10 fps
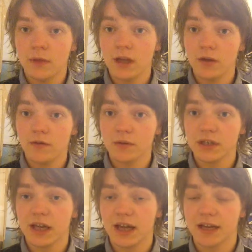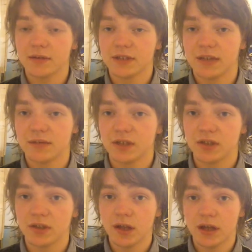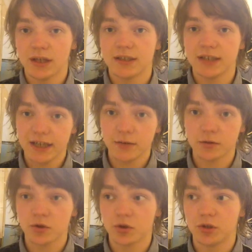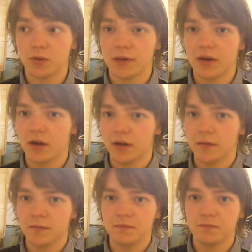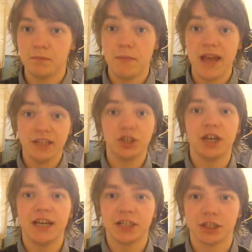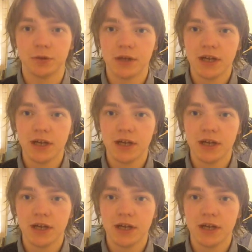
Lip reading: Hello everybody, I am the Time Turtle. Today I want to talk to you about a major issue